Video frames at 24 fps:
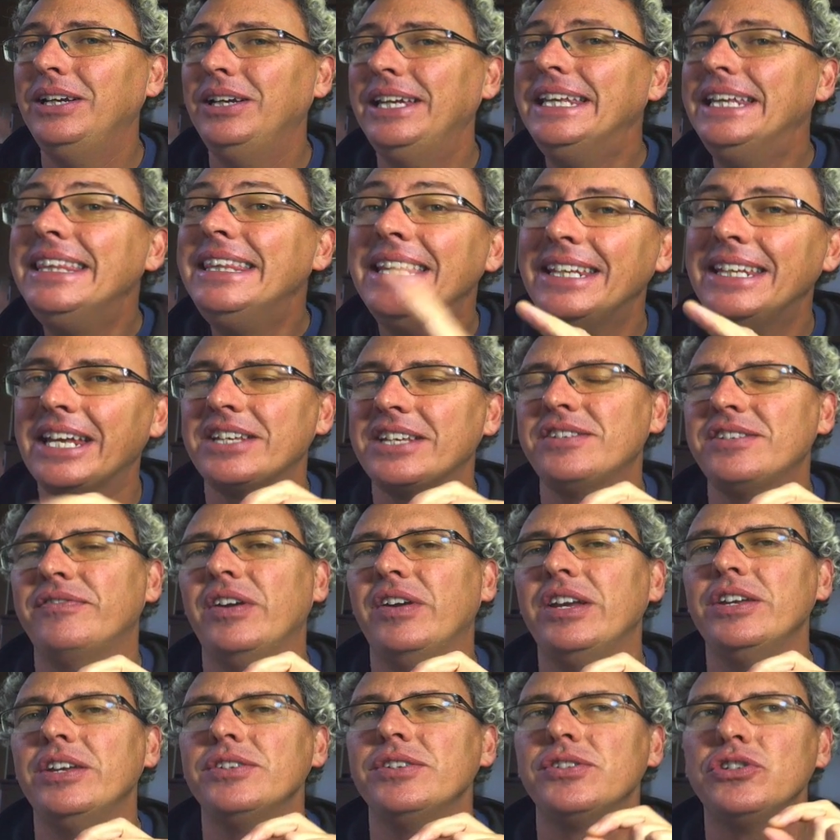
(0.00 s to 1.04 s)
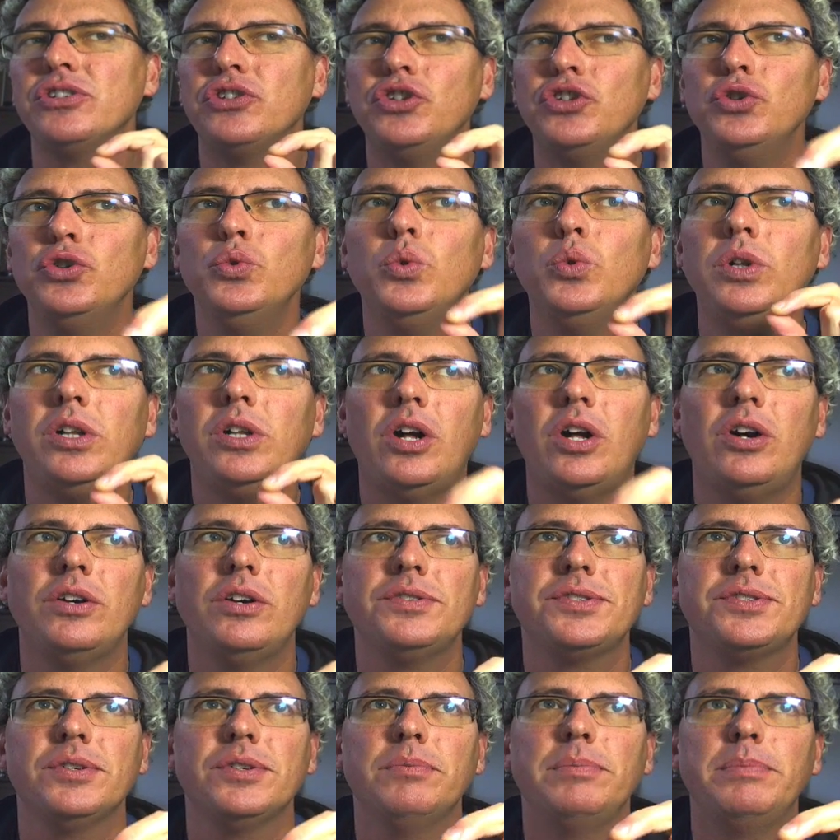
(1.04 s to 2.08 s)
In the next phase, you will
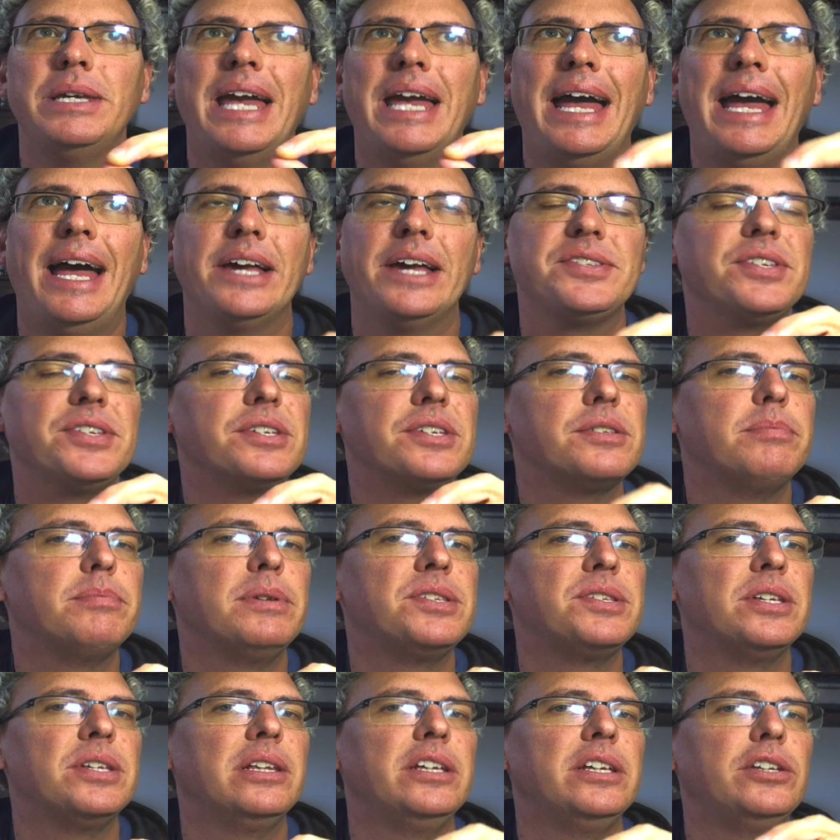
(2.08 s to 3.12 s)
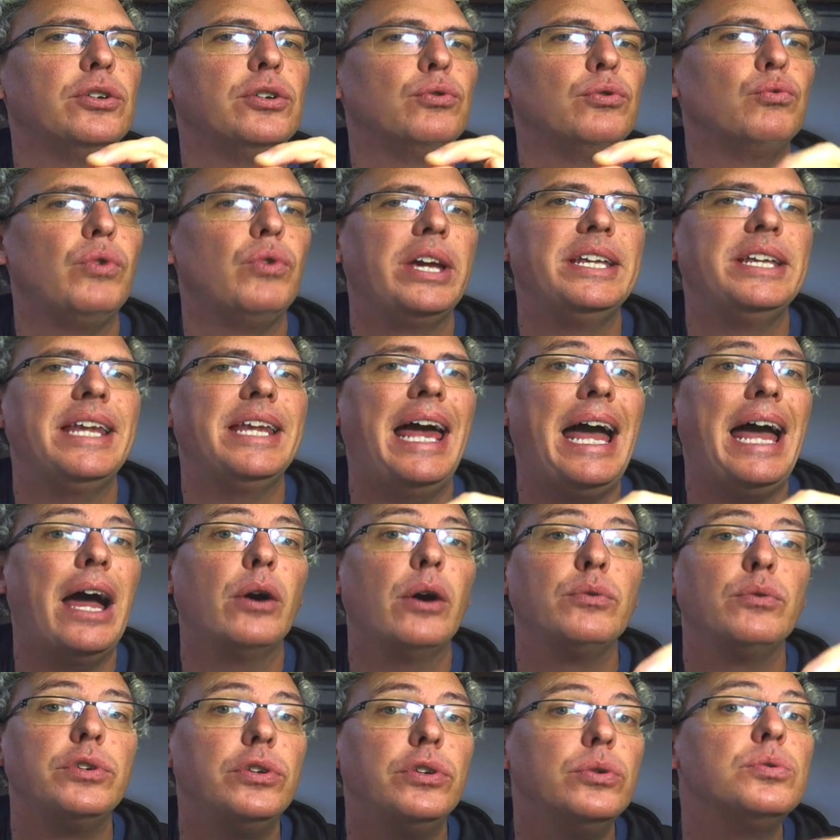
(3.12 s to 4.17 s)
also be asked explicitly to rate
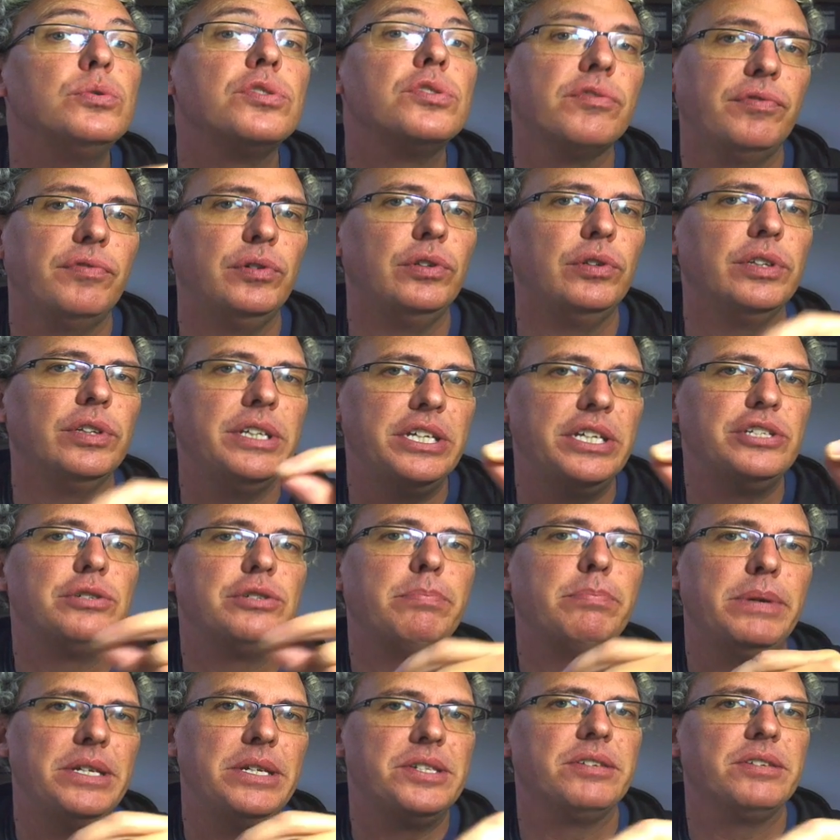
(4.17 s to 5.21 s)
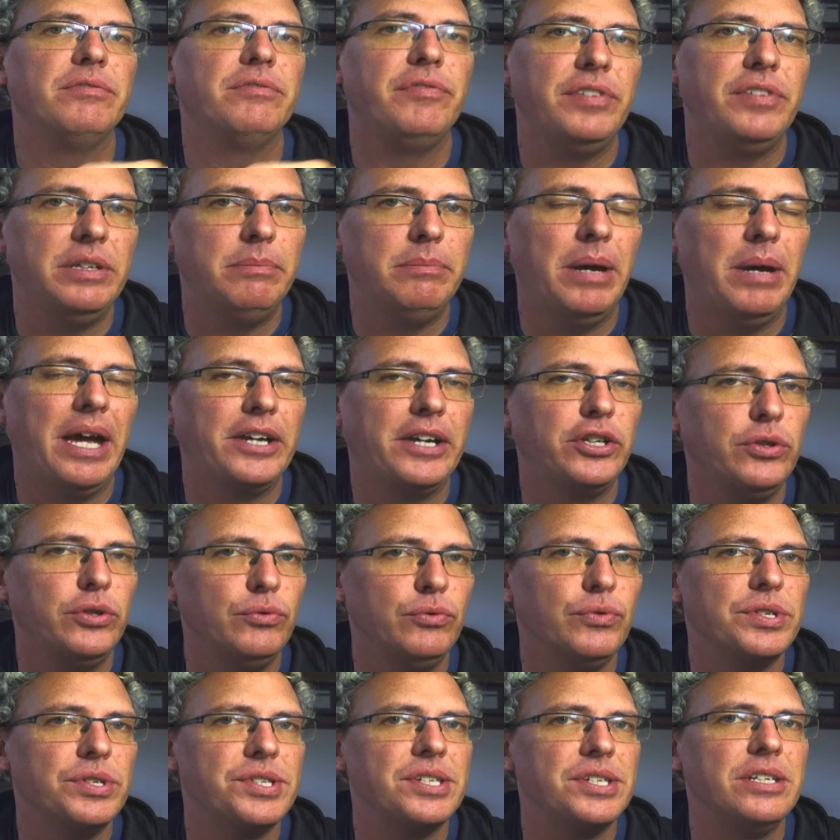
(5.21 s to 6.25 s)
how useful each piece of feedback you
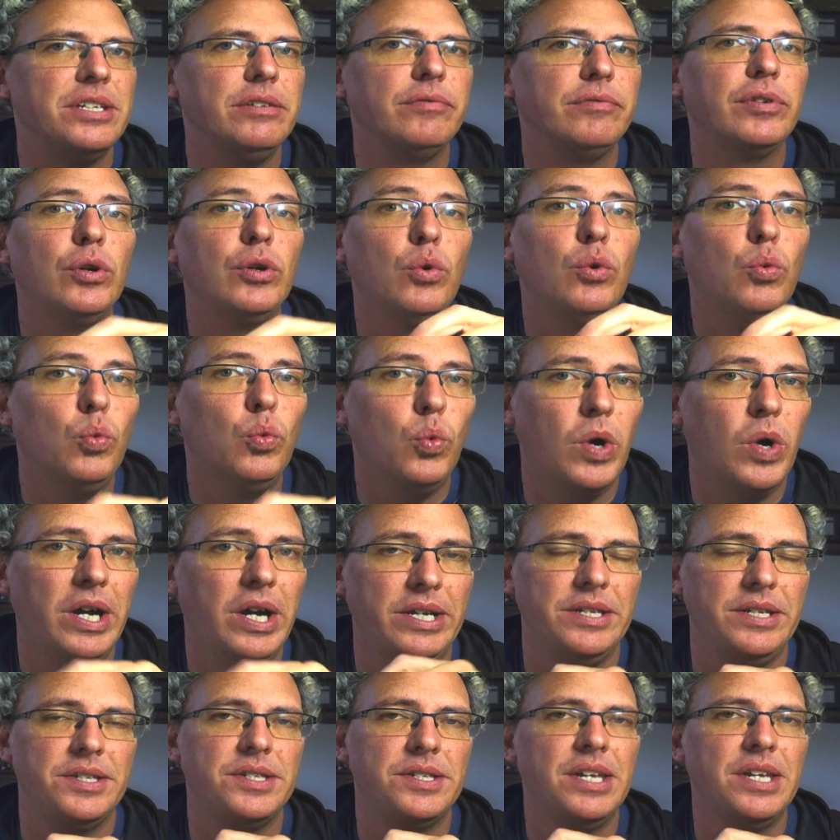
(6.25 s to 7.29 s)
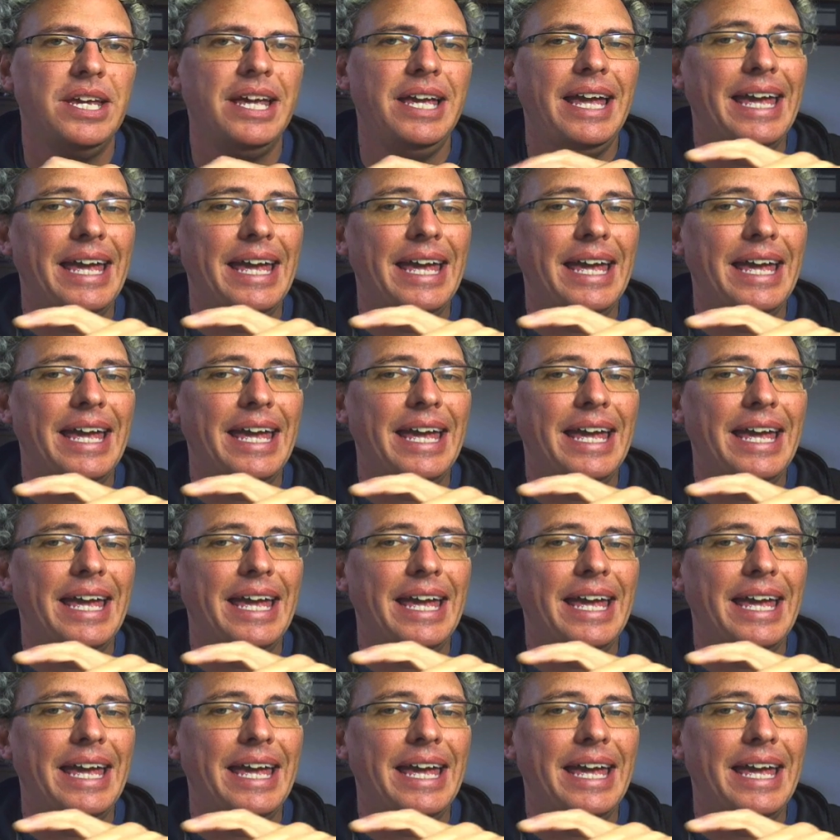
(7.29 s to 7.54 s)
received was.